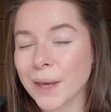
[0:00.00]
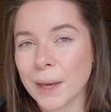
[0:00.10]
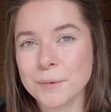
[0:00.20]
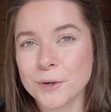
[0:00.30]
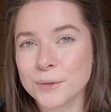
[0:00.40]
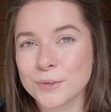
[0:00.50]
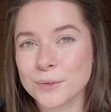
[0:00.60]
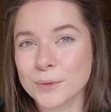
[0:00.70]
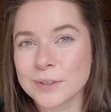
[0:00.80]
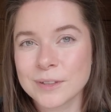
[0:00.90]
I'm going
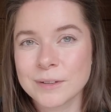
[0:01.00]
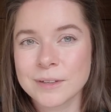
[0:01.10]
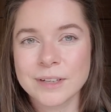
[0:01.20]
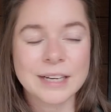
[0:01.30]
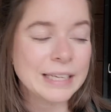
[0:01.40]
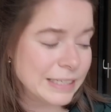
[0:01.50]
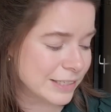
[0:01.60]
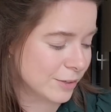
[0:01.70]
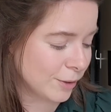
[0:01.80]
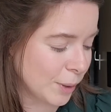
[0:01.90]
to clean
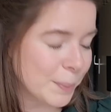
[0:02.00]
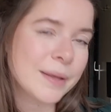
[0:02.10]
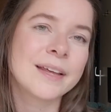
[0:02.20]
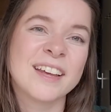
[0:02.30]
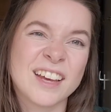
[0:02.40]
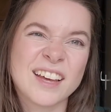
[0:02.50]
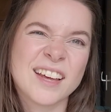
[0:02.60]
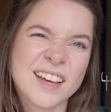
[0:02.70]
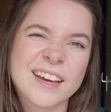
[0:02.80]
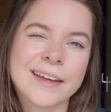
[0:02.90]
this all up
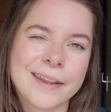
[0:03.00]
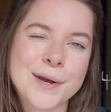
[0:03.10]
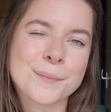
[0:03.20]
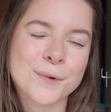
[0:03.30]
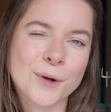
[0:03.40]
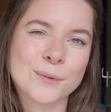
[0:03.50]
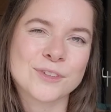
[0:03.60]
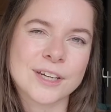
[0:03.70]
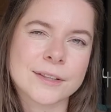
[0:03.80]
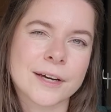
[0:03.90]
and then I'm going
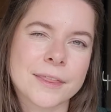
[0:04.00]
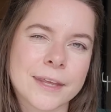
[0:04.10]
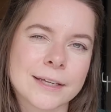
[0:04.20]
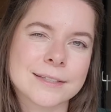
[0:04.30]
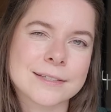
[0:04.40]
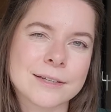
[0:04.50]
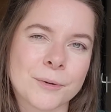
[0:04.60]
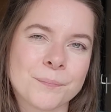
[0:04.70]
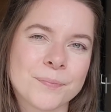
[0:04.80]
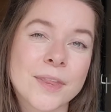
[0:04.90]
to knit, I think.
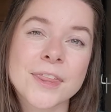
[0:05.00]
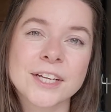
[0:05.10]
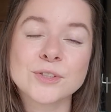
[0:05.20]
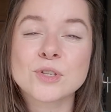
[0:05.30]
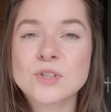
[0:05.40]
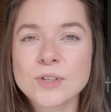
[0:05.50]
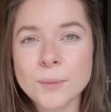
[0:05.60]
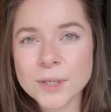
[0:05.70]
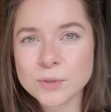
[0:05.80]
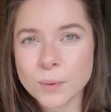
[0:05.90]
So thank you so
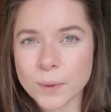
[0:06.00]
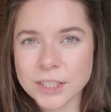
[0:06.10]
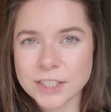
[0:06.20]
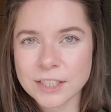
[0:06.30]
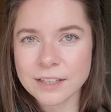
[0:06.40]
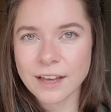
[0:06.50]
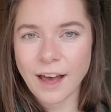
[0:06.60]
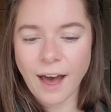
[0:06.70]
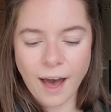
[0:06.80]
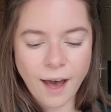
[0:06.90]
much for watching.
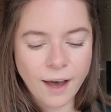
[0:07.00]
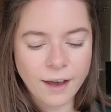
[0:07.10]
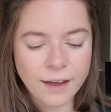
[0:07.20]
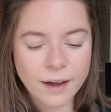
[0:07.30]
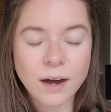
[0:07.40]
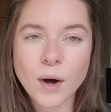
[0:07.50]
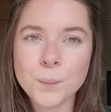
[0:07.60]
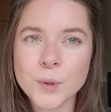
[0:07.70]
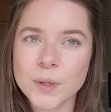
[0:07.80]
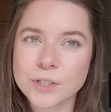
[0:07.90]
I
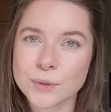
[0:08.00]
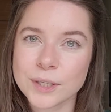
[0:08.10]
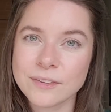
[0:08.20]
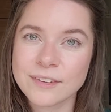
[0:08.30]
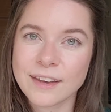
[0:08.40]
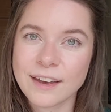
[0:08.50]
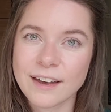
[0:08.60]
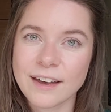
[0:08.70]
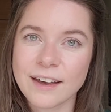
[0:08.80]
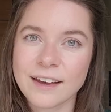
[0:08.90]
hope you enjoyed,
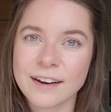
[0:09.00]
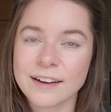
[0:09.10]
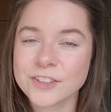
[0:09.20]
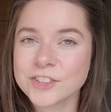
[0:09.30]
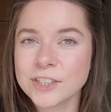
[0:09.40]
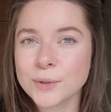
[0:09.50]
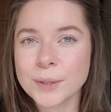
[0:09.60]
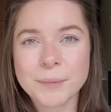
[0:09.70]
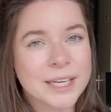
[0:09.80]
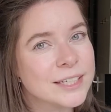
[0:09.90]
and I'll see you
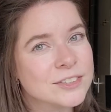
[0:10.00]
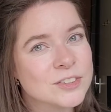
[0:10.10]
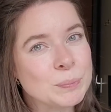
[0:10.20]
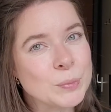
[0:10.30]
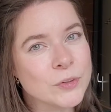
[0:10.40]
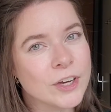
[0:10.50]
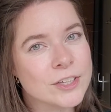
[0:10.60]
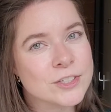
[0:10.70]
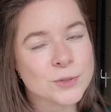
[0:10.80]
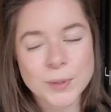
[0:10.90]
in the next
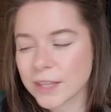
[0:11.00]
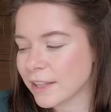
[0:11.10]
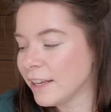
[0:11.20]
podcast with